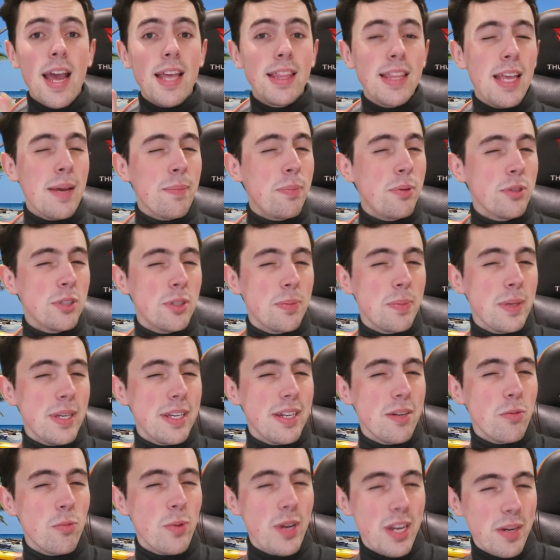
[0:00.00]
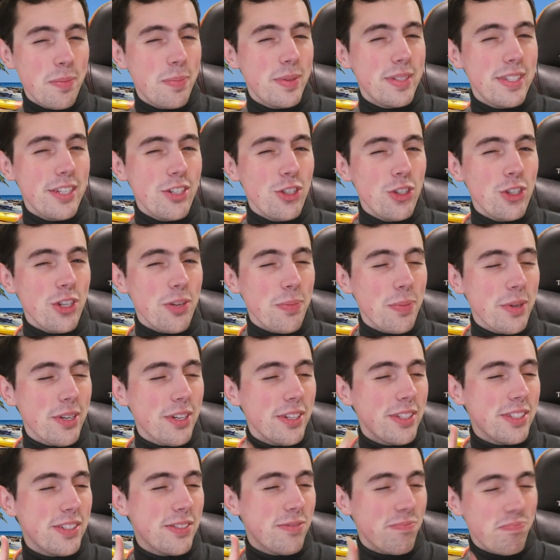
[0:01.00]
and that puts me in a weird position
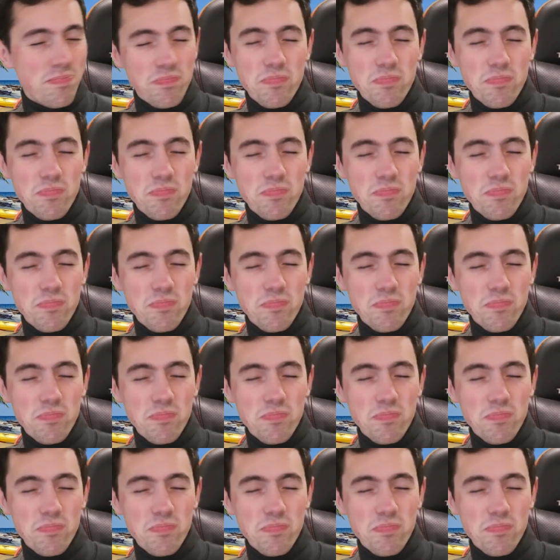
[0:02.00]
because